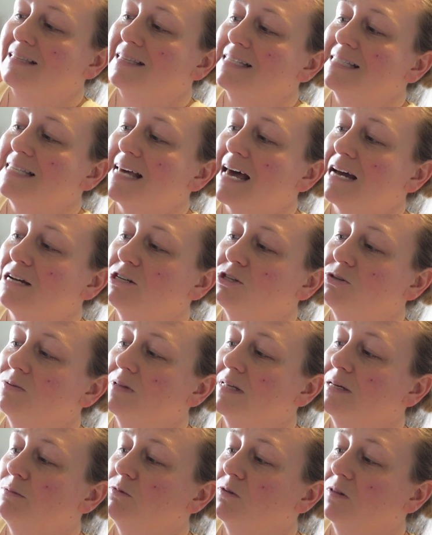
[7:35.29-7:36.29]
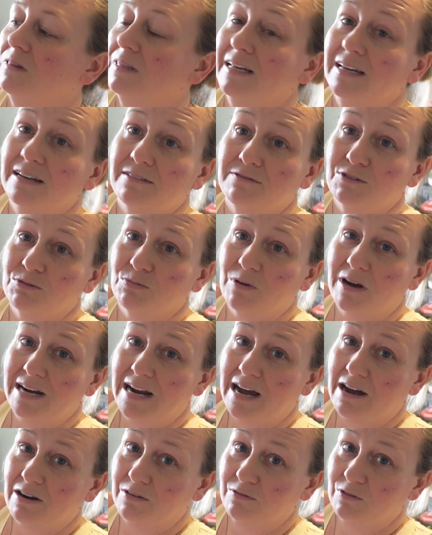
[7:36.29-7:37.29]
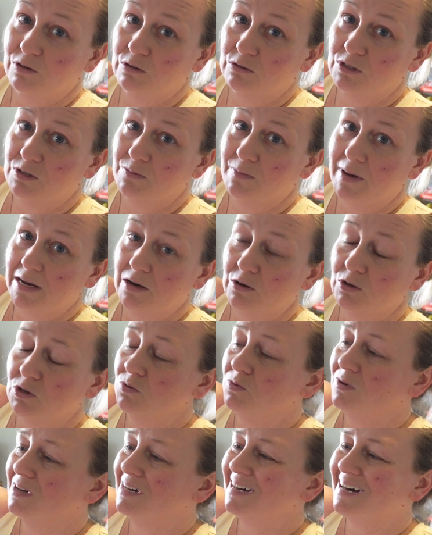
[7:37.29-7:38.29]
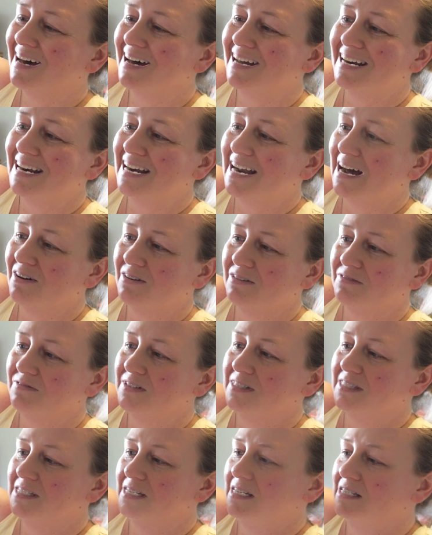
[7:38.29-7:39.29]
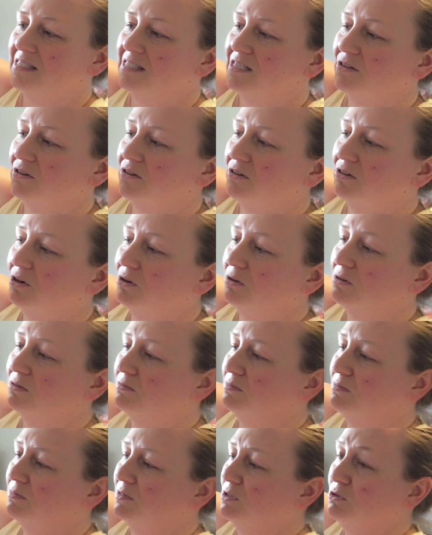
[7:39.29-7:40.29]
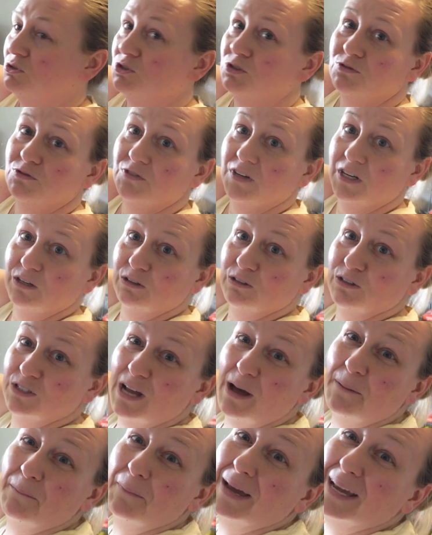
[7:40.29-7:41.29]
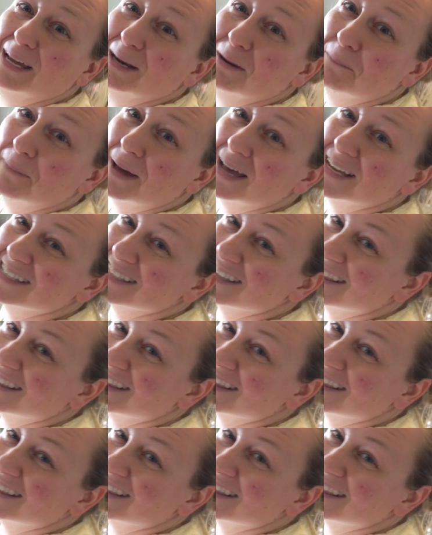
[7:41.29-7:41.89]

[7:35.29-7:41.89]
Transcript: this actually will lift right out of your tomato. You can cut it out if it's easier, or use your fingers. I'm making a mess